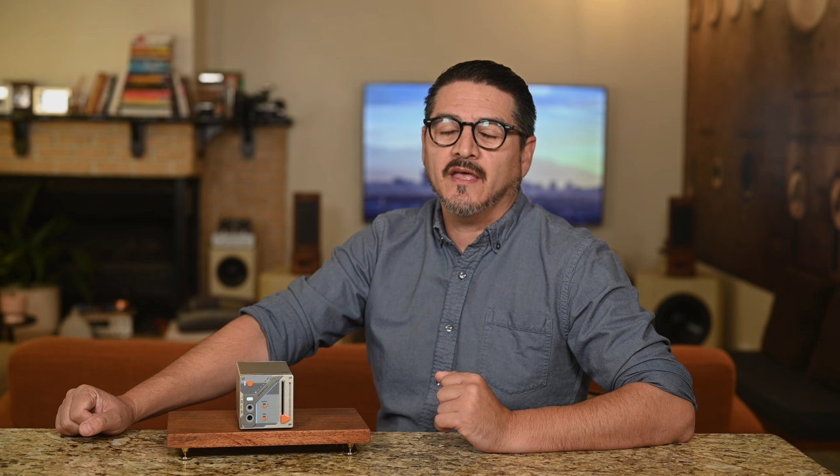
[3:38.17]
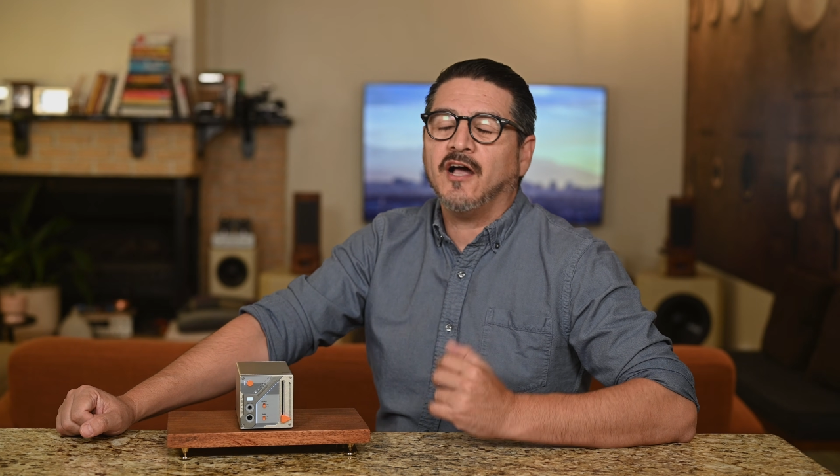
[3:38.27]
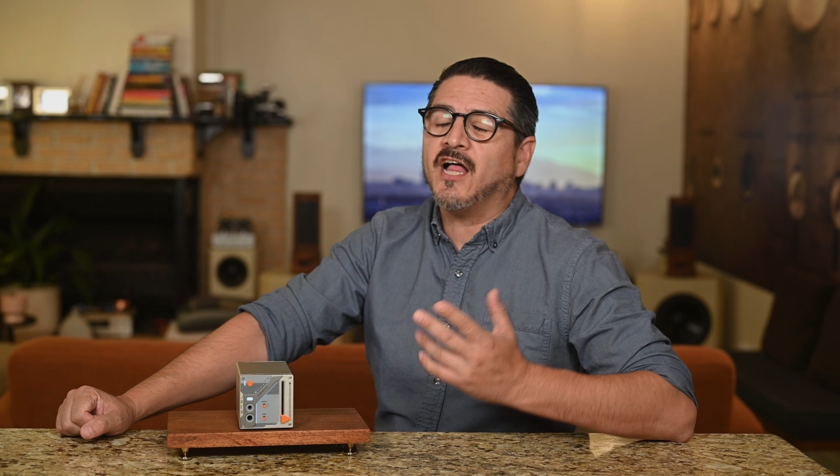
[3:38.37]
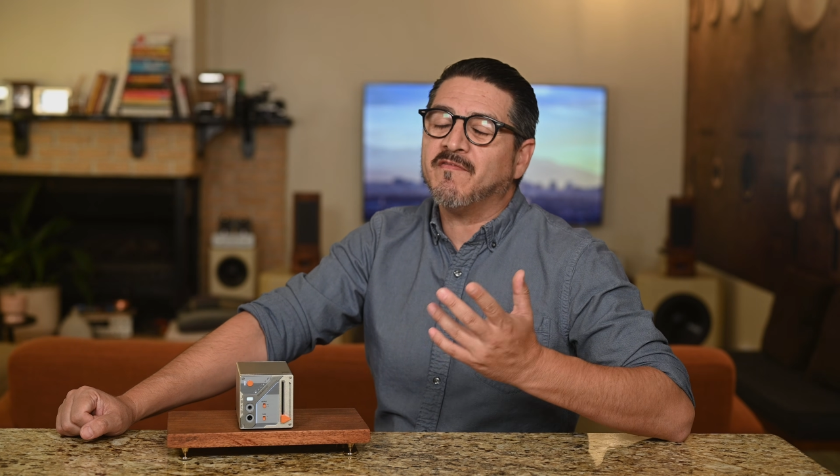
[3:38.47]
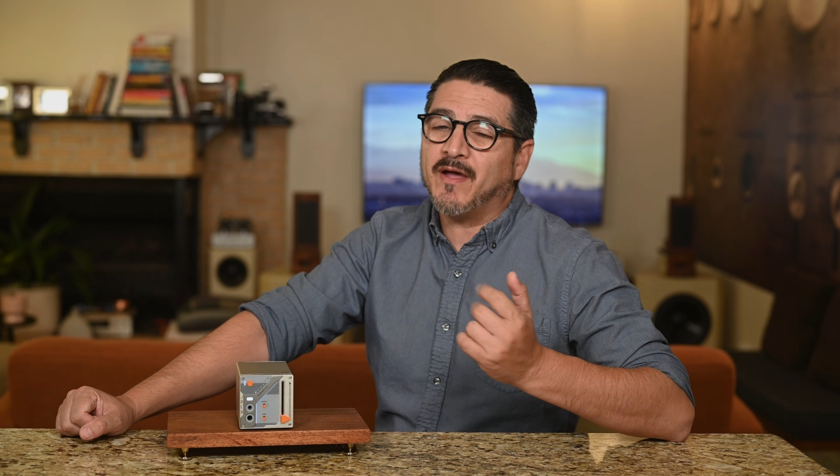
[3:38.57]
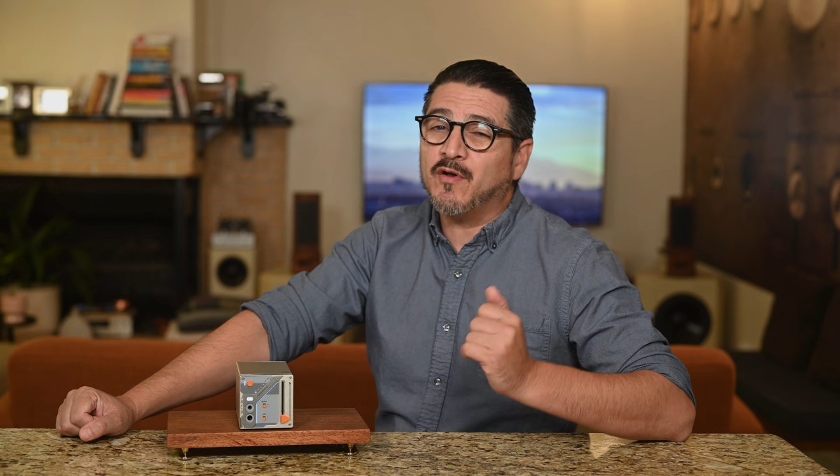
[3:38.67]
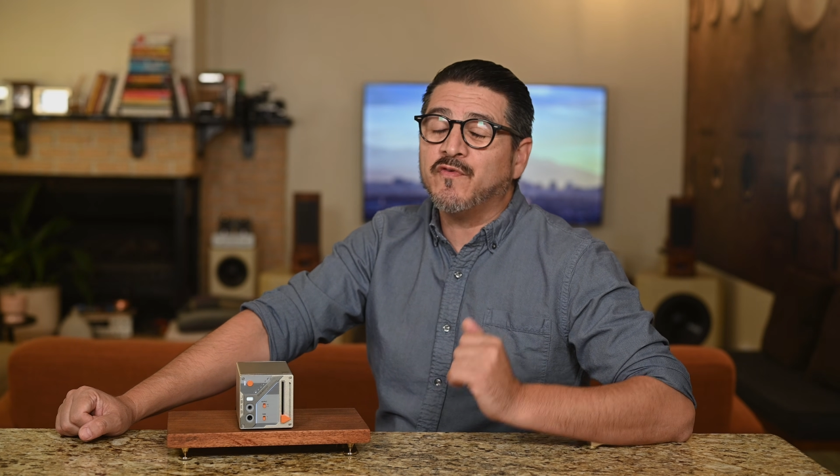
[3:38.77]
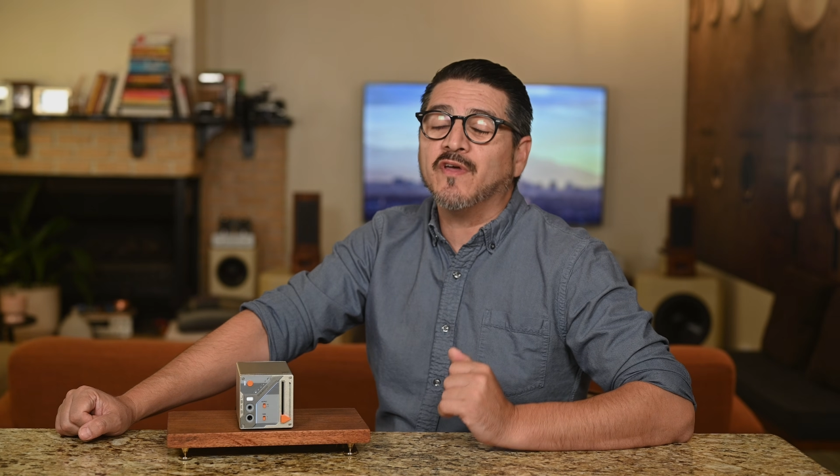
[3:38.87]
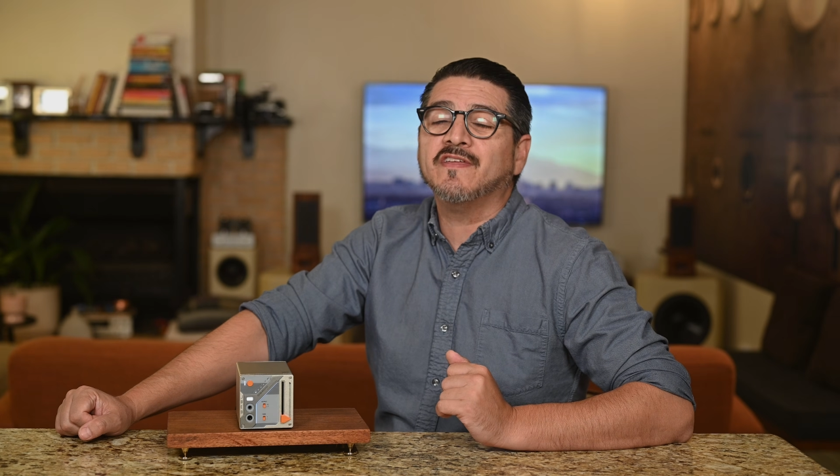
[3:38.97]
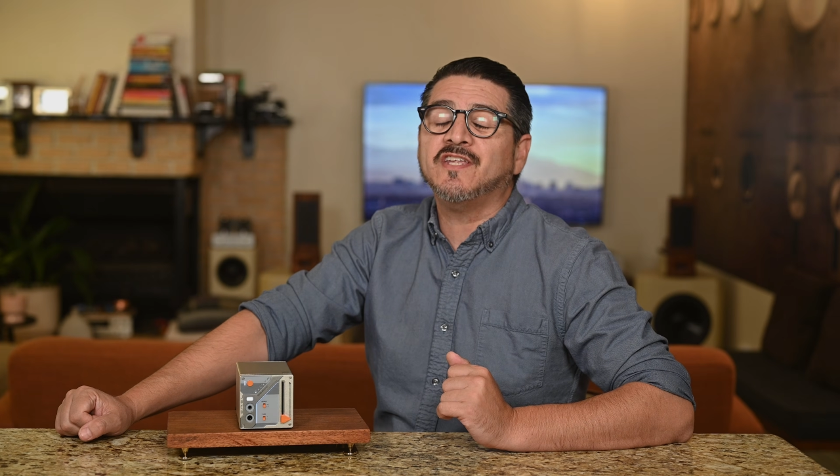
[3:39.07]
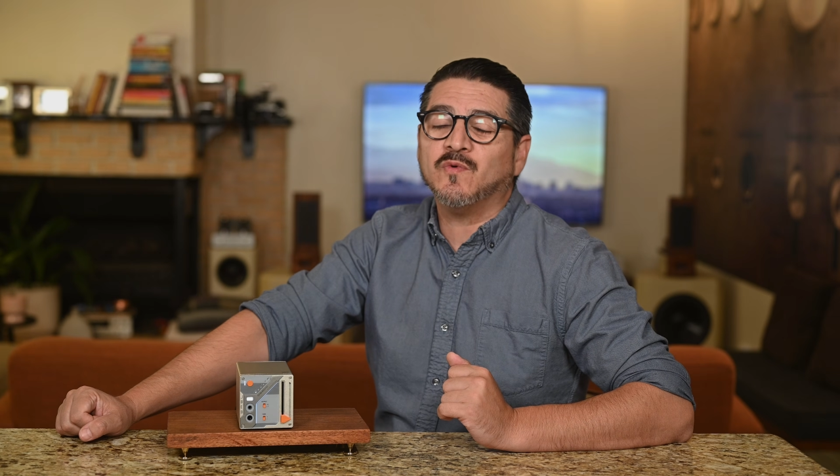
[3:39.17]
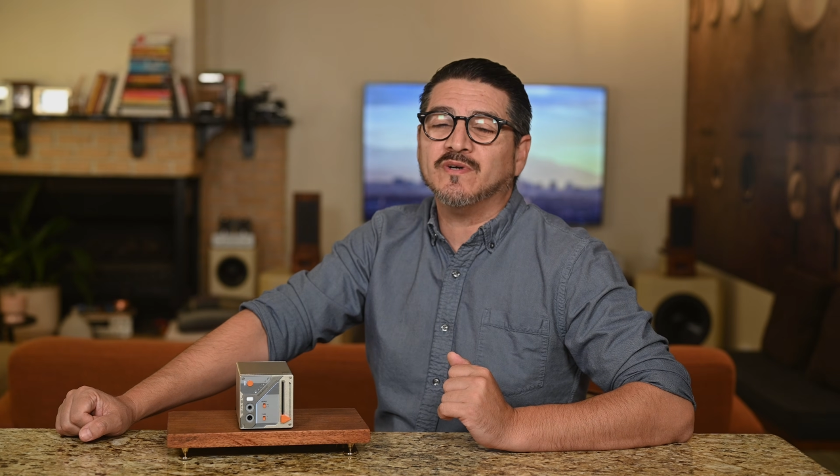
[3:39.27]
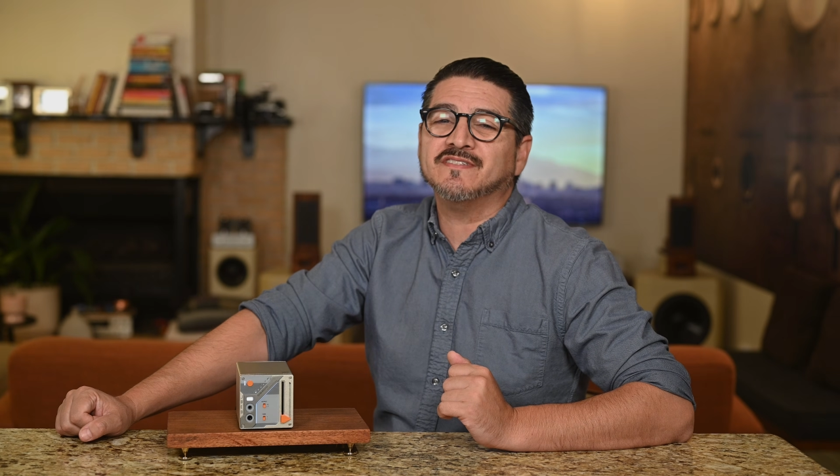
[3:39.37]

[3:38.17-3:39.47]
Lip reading: I'll have my review on the D1